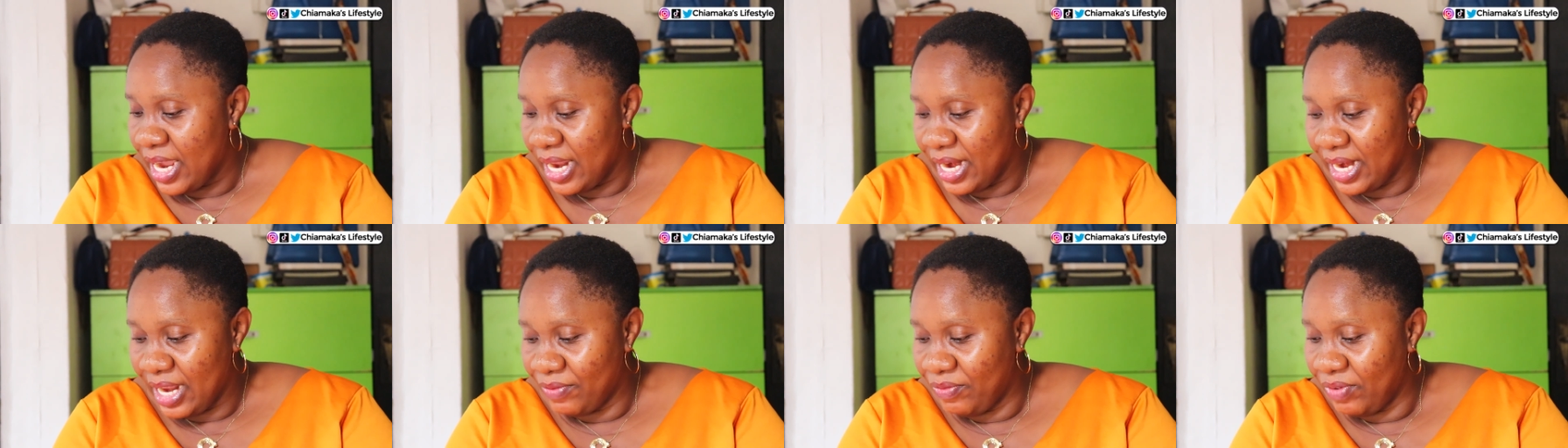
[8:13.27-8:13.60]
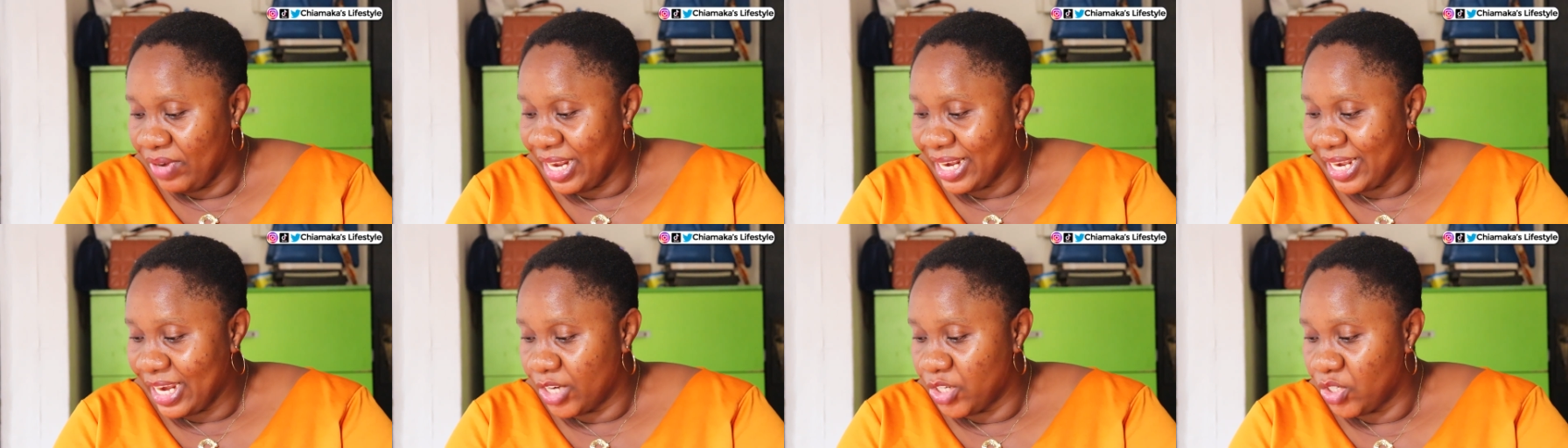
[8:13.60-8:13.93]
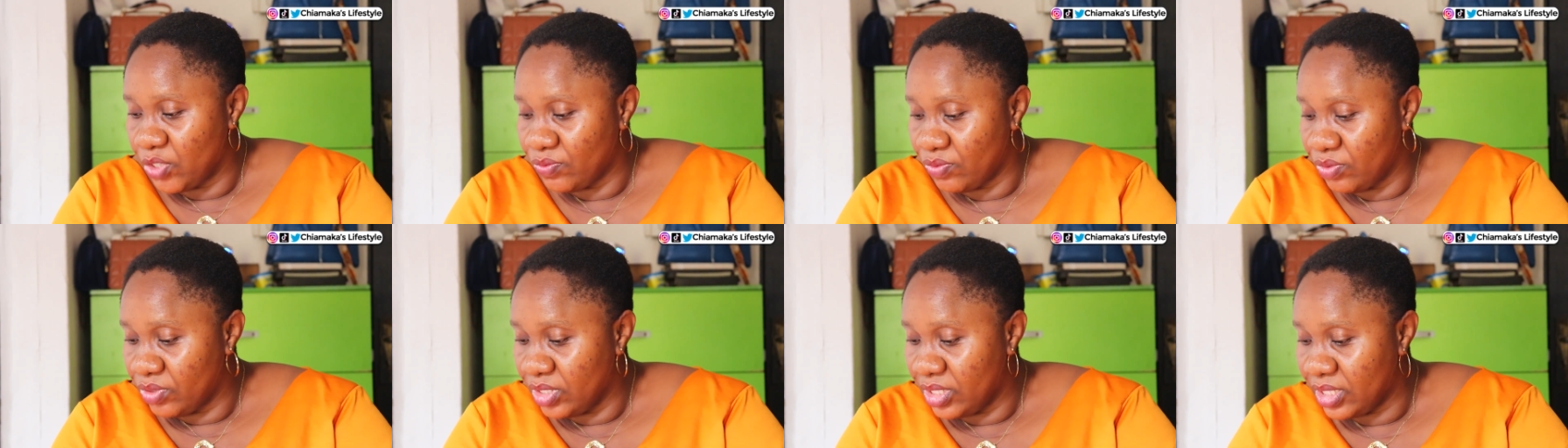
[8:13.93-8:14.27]
And I feel like I
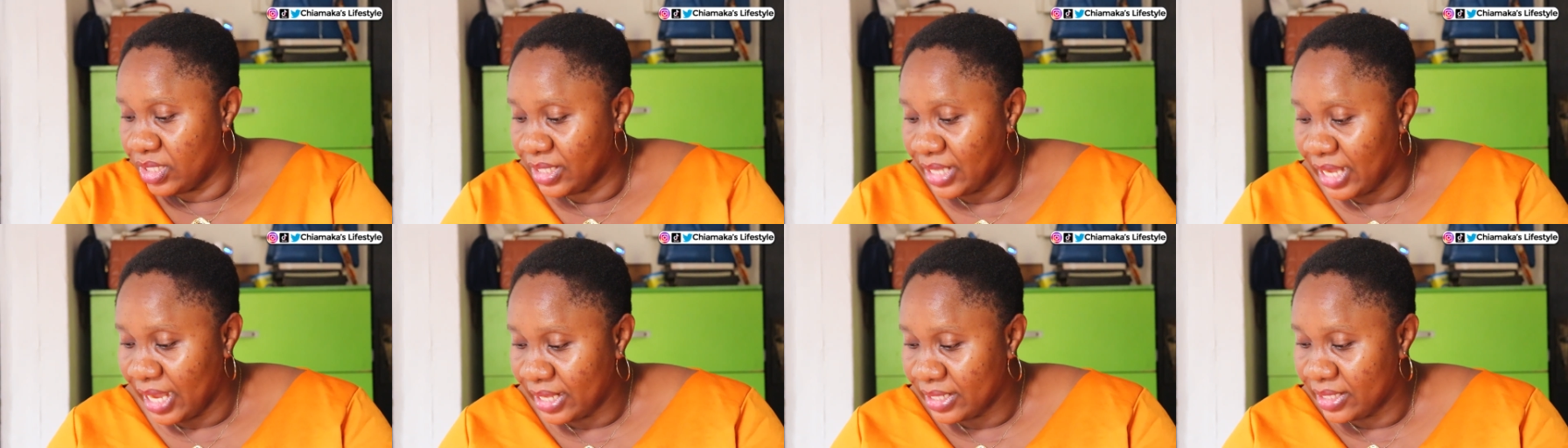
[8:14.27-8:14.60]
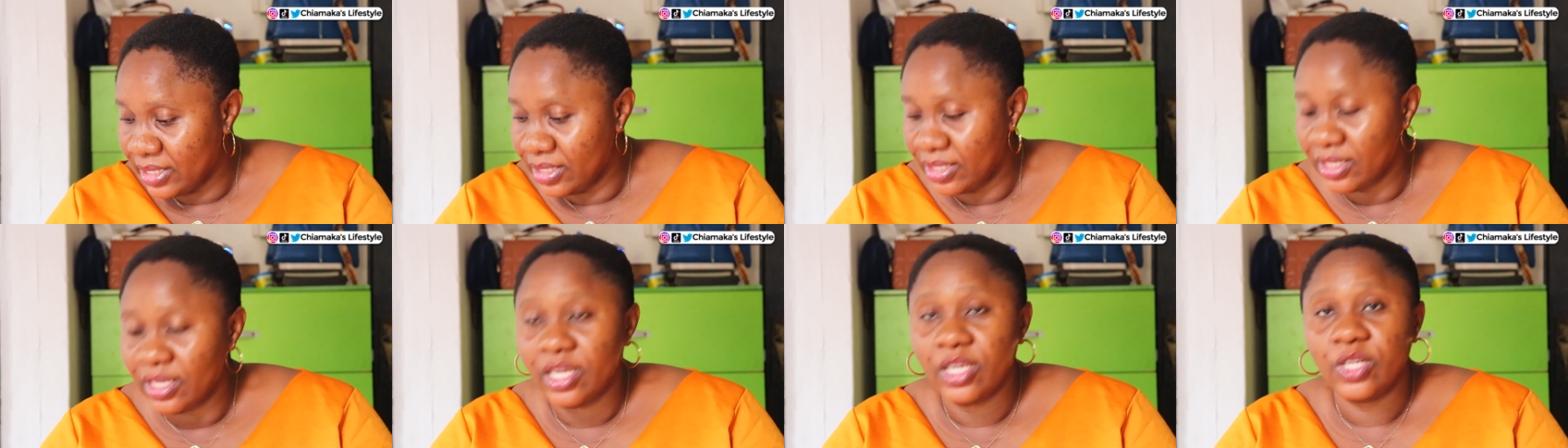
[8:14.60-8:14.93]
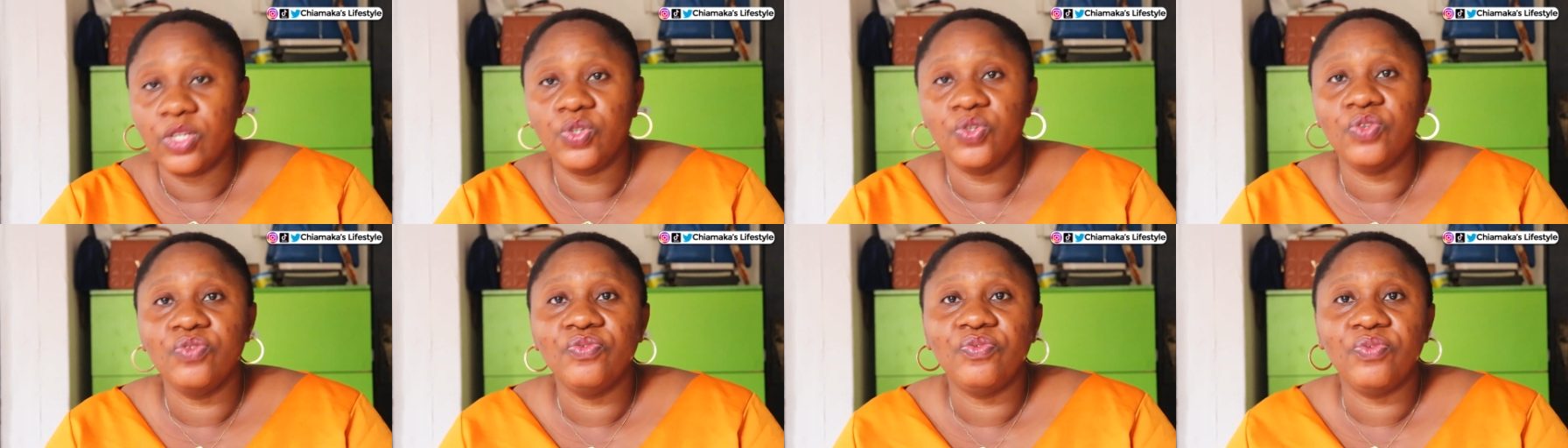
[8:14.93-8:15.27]
should even start
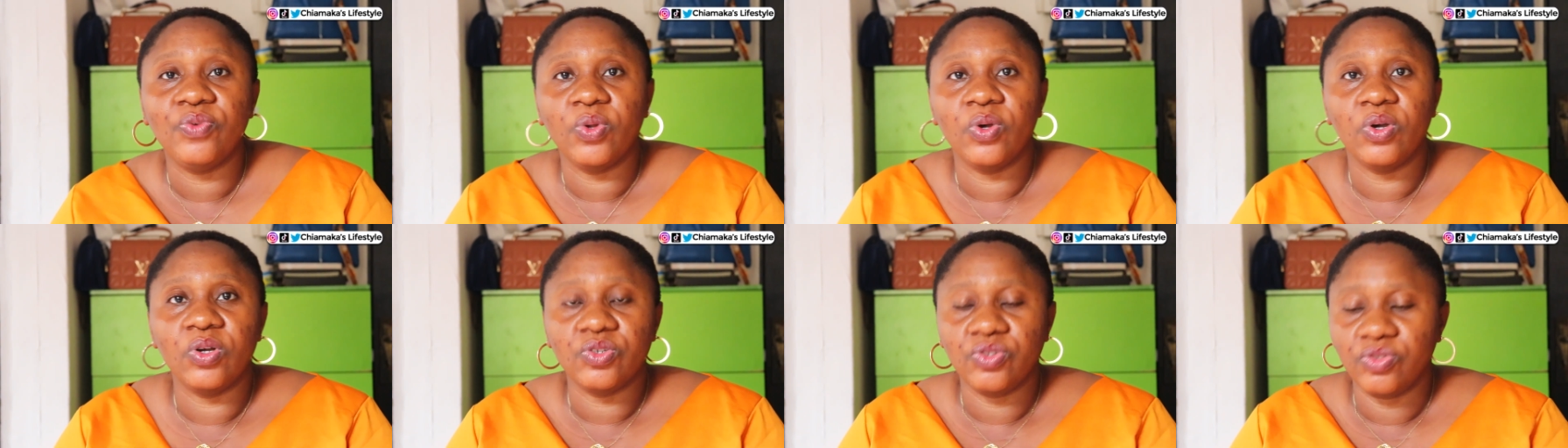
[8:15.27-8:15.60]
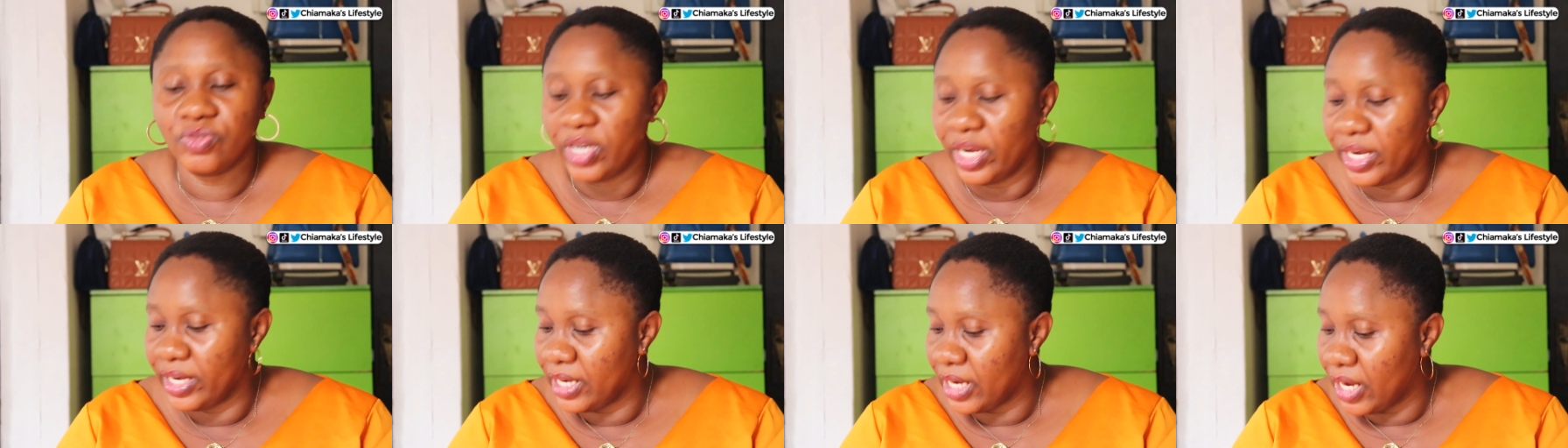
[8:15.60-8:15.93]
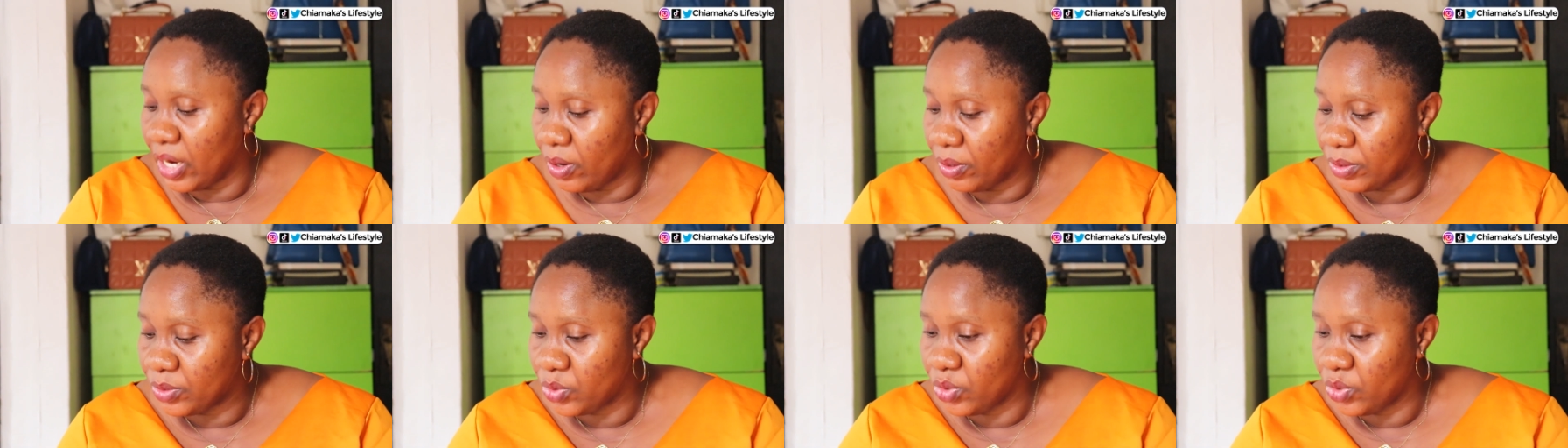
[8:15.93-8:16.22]
a new vlog right now.